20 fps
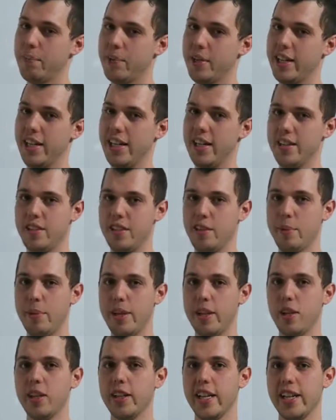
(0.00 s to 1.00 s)
because the
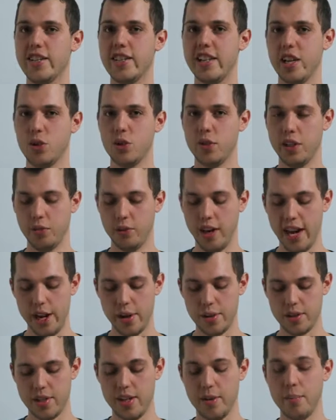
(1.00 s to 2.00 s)
men are less sexually
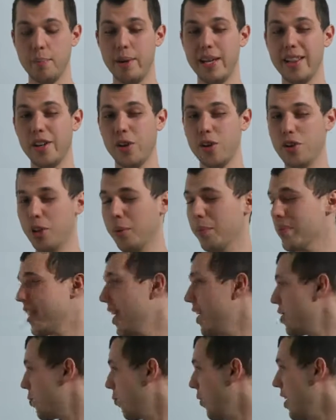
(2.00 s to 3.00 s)
aroused, and men that are
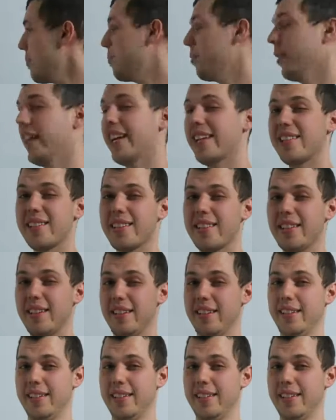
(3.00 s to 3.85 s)
circumcised rape less.